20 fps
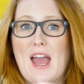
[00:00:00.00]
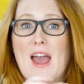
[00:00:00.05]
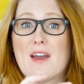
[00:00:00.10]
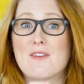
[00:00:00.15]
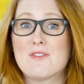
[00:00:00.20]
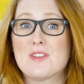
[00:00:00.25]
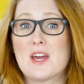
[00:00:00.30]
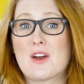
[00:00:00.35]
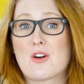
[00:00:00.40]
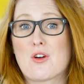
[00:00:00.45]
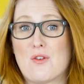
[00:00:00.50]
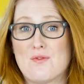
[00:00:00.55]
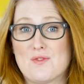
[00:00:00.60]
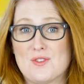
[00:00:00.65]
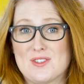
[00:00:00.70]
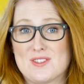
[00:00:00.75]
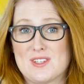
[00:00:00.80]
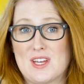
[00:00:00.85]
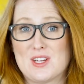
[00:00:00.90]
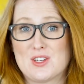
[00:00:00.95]
Have that
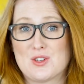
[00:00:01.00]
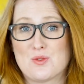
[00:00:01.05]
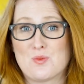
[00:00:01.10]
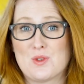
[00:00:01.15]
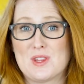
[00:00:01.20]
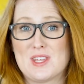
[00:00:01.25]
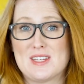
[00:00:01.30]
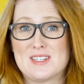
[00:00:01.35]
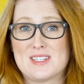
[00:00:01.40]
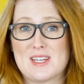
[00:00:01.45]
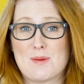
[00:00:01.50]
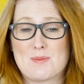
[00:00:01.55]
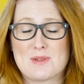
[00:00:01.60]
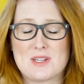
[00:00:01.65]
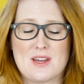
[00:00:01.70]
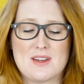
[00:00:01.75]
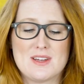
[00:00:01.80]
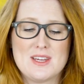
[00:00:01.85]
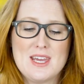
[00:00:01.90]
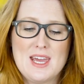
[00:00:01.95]
conversation with the
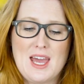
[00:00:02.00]
adapter.